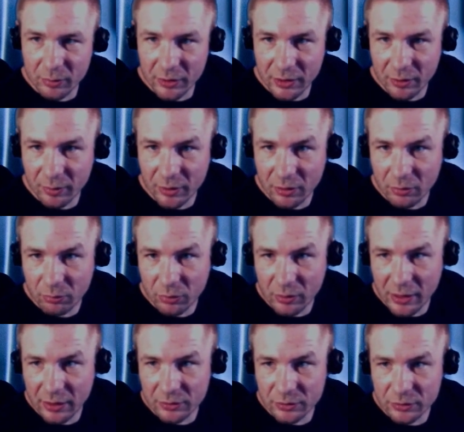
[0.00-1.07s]
But here we go,
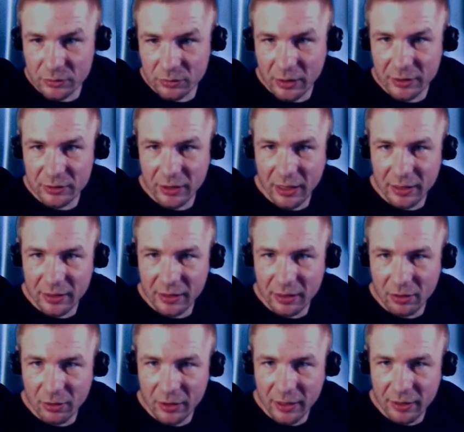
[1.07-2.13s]
browser. Actually, I think I
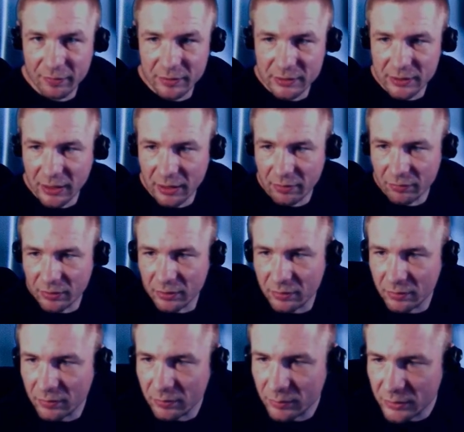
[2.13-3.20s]
already have it saved.
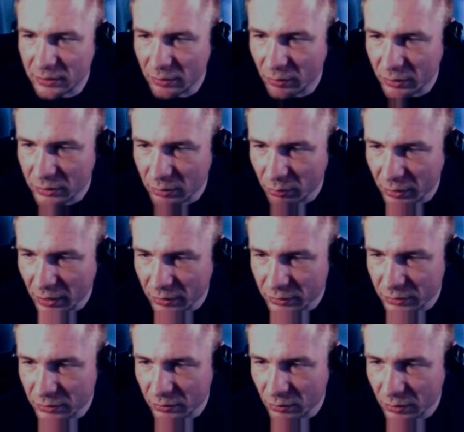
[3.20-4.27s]
Where's the
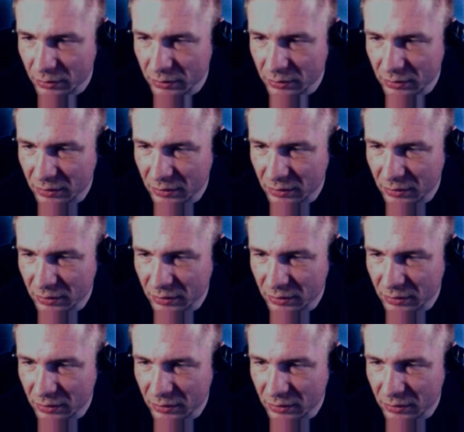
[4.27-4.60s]
browser source?